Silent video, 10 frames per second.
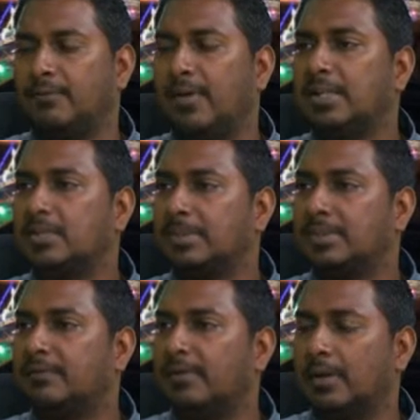a very
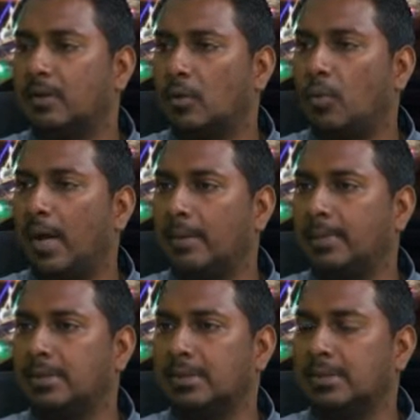specific
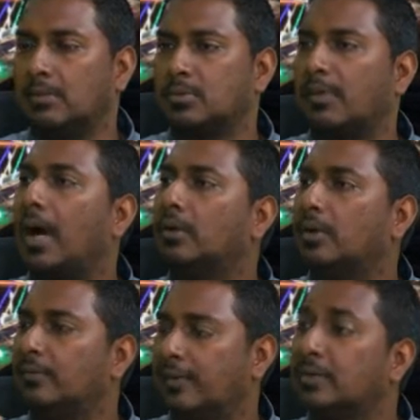requirement in terms of how they
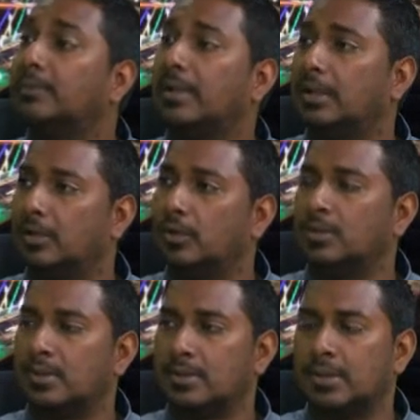will fundamentally
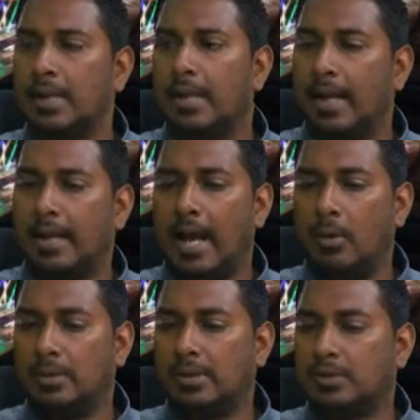use this, and how
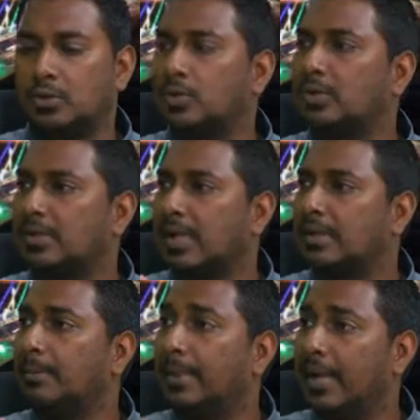would the students
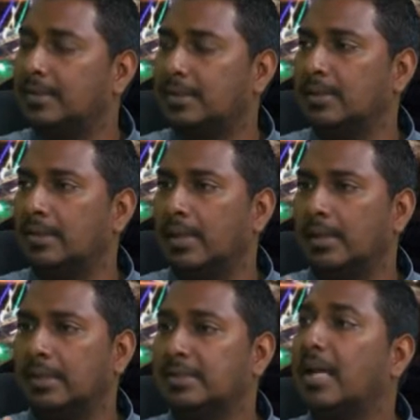start embracing
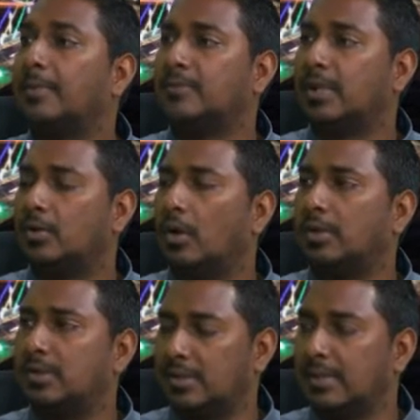these type of
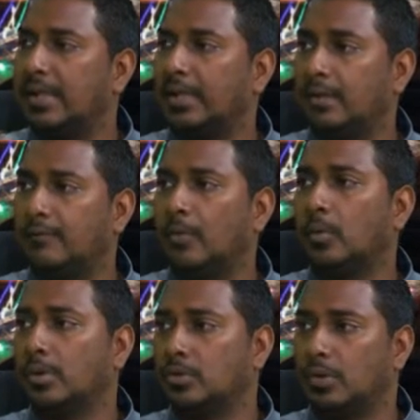technologies and taking it
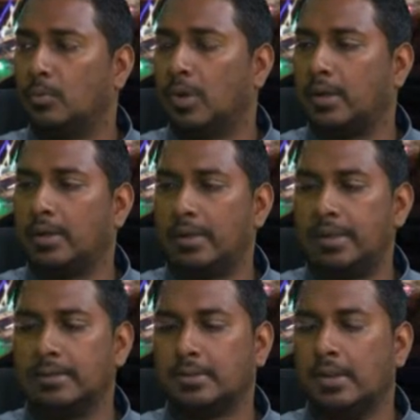forward into the working
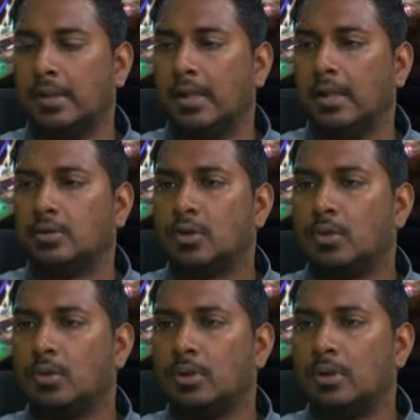careers.
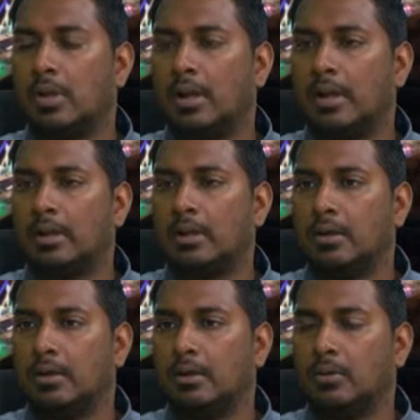So
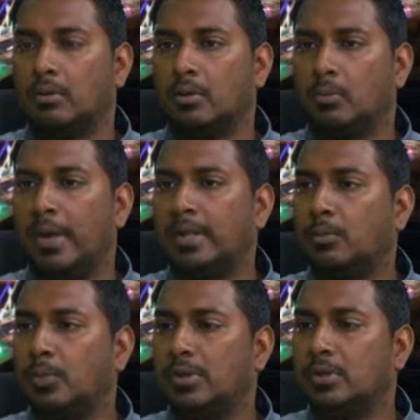the way
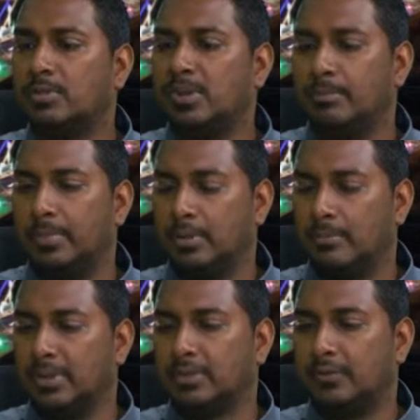that Windows has been
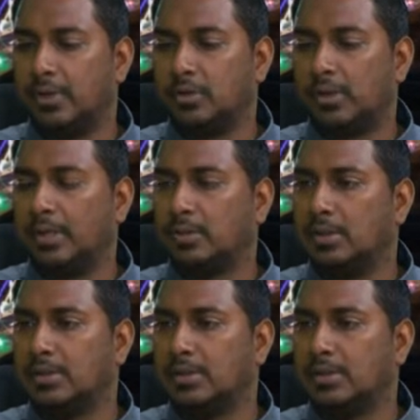built for education is